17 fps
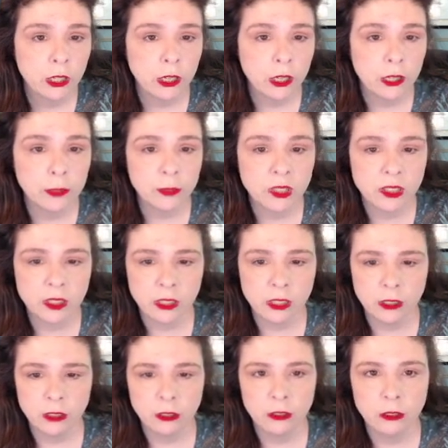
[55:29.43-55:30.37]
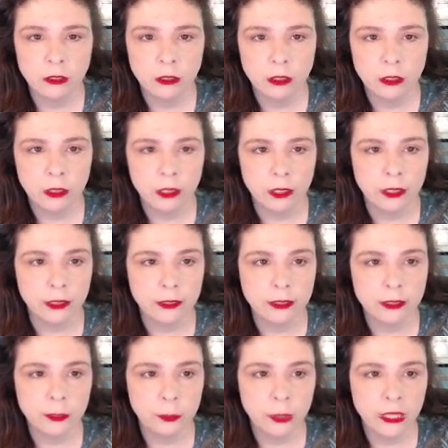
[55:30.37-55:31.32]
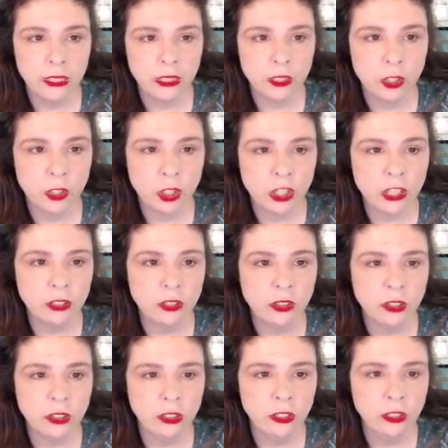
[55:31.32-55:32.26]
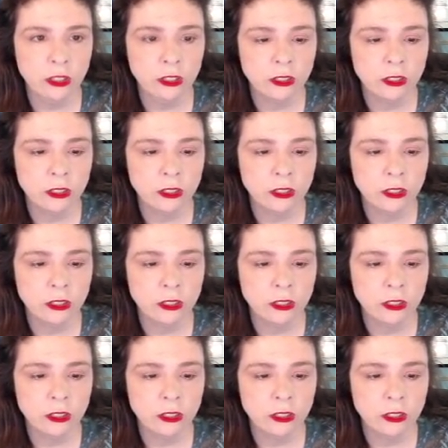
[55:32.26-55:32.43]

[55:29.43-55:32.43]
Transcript: I'm still uh, debating Chester